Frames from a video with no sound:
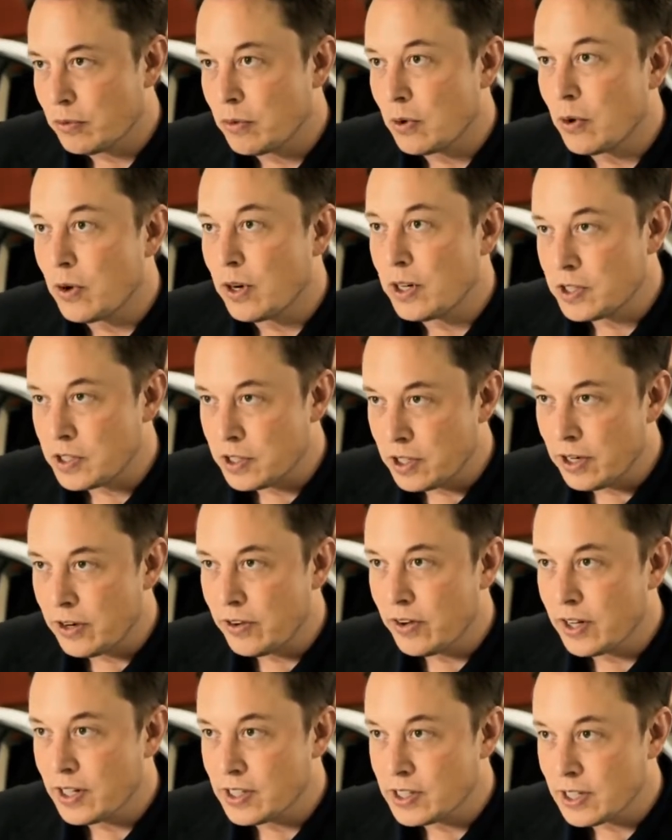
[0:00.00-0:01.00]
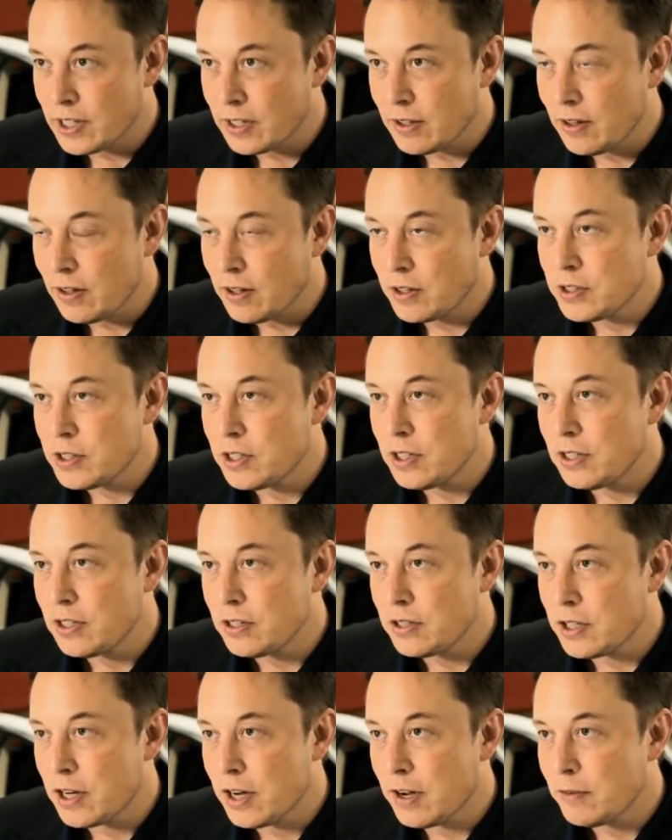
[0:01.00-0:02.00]
of raw engineering and technology
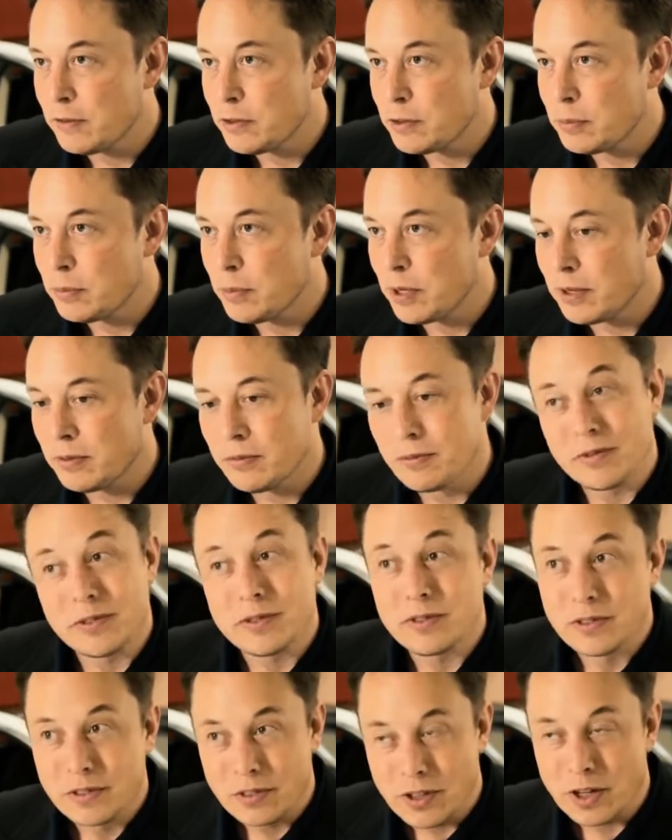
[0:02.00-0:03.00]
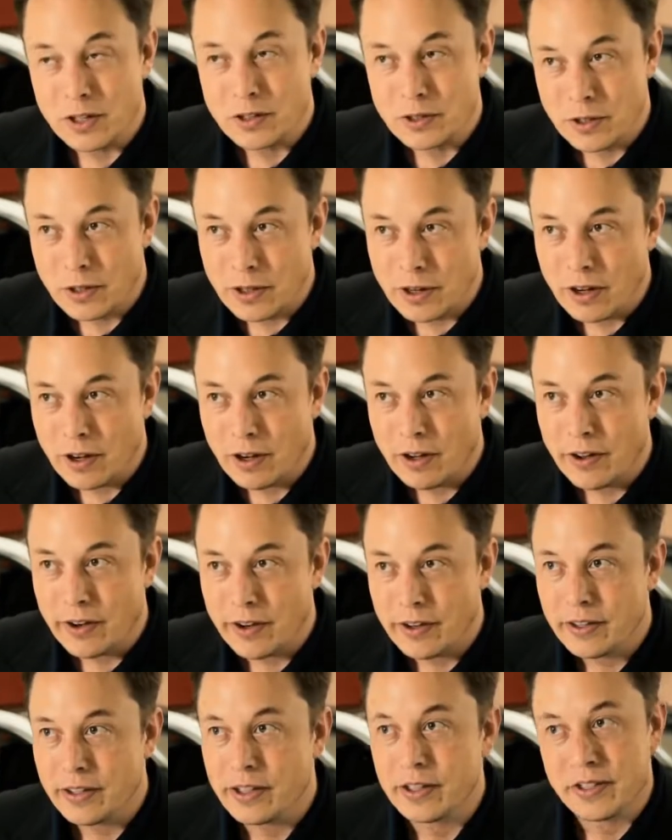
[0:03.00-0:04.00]
than Jobs, but not as good
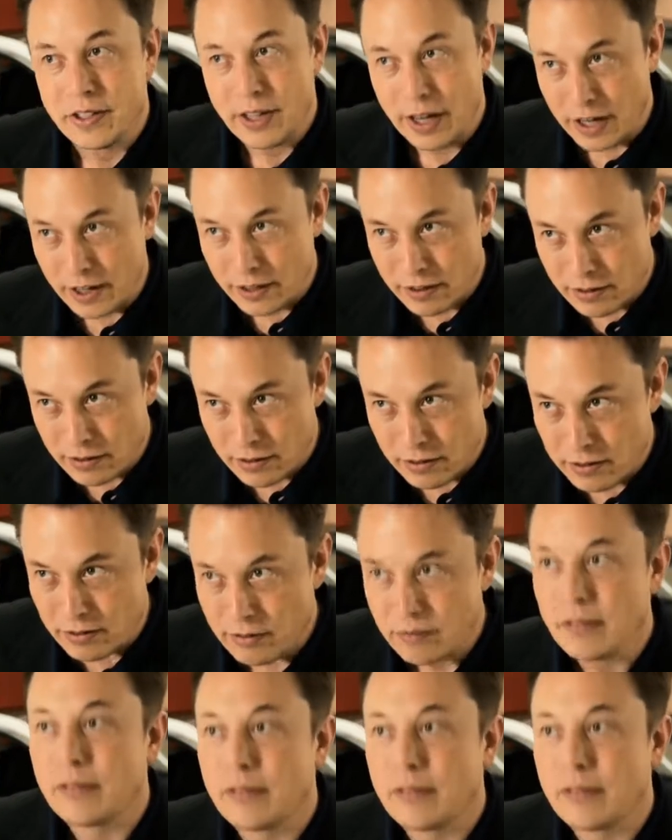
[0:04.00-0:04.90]
on aesthetics.